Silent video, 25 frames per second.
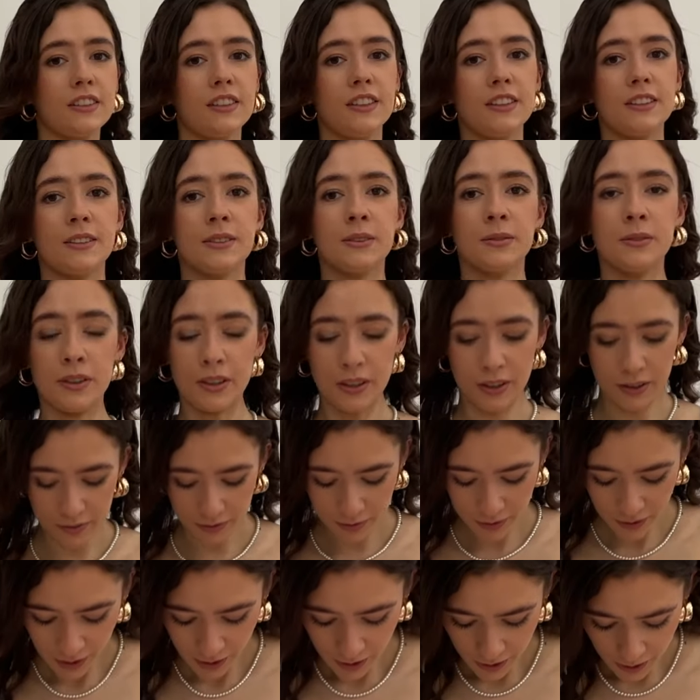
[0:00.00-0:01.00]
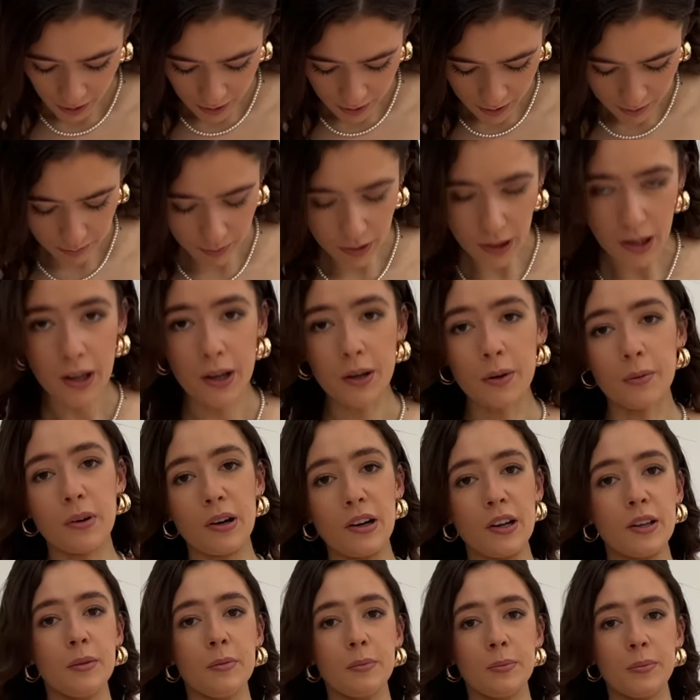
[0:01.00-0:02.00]
this with my
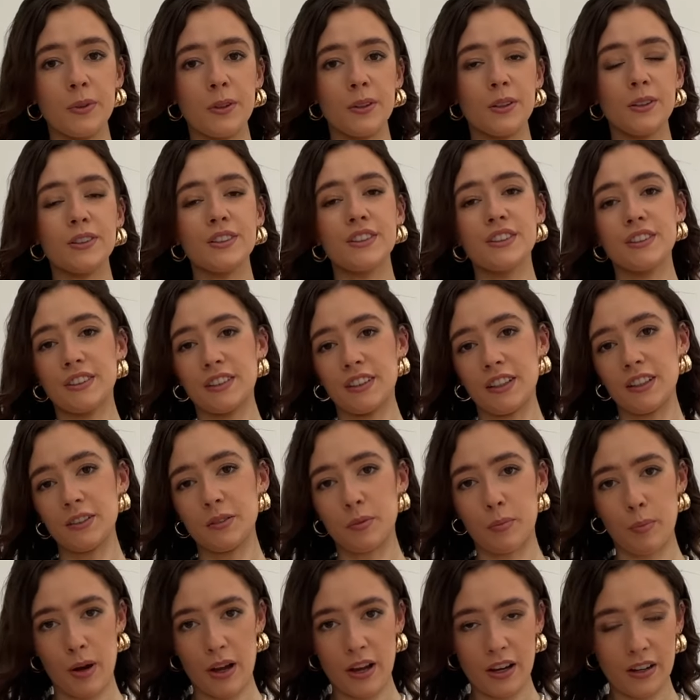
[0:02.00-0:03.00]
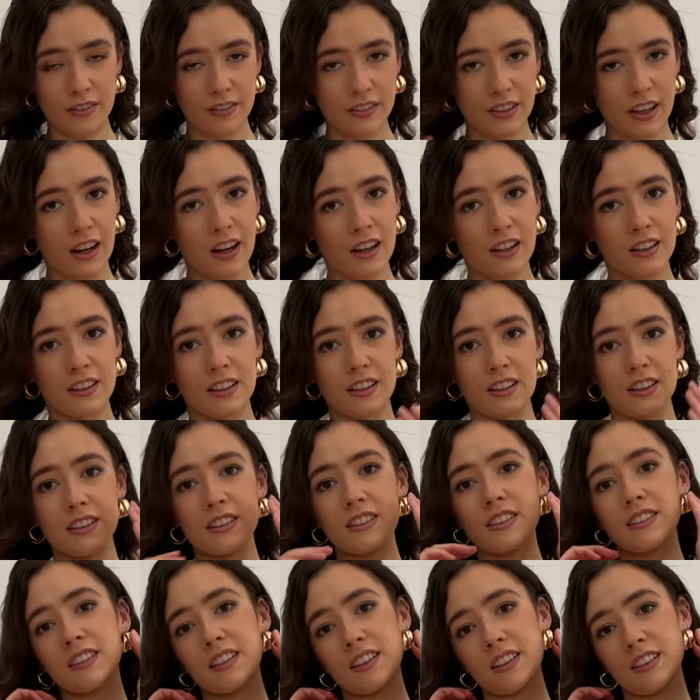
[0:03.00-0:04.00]
white boots, a little pearl
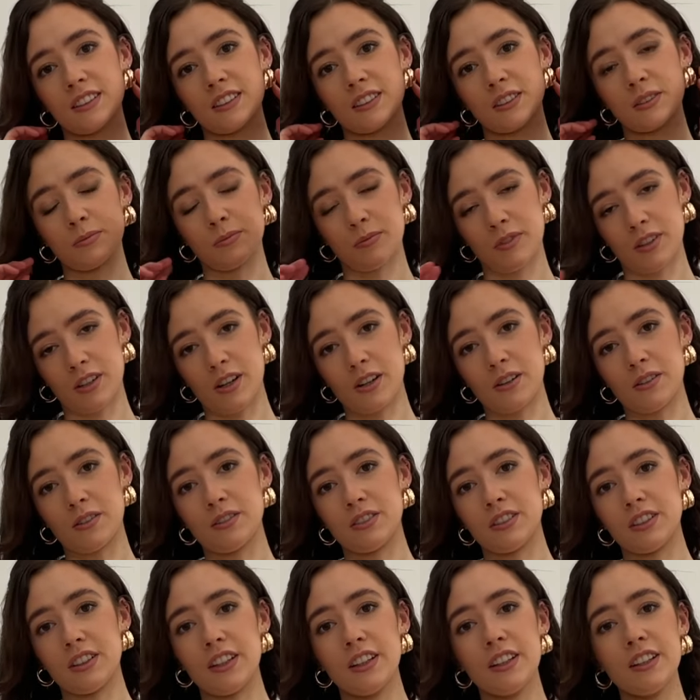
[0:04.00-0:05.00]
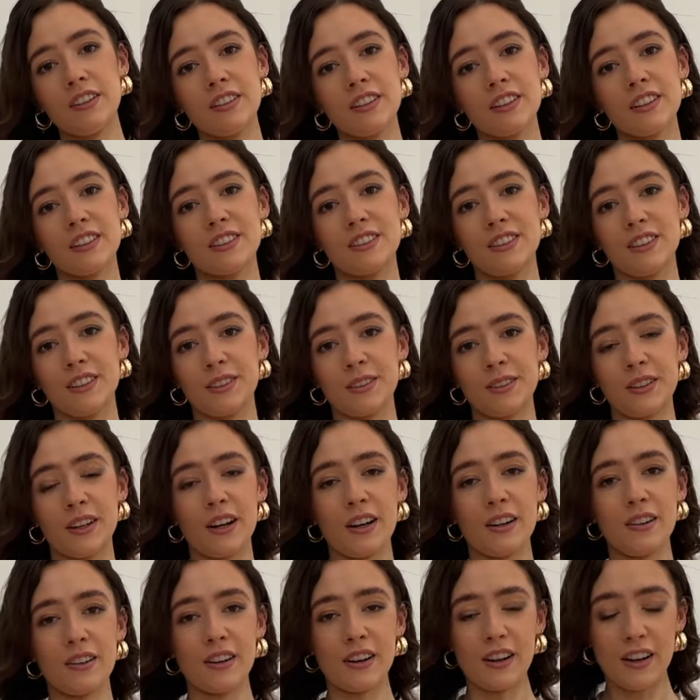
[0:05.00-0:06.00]
necklace, and some gold earrings as
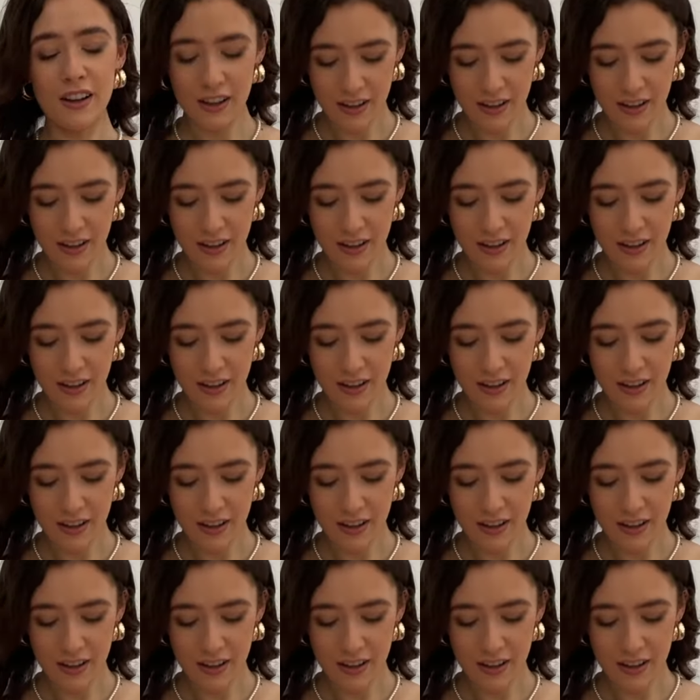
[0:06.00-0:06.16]
well.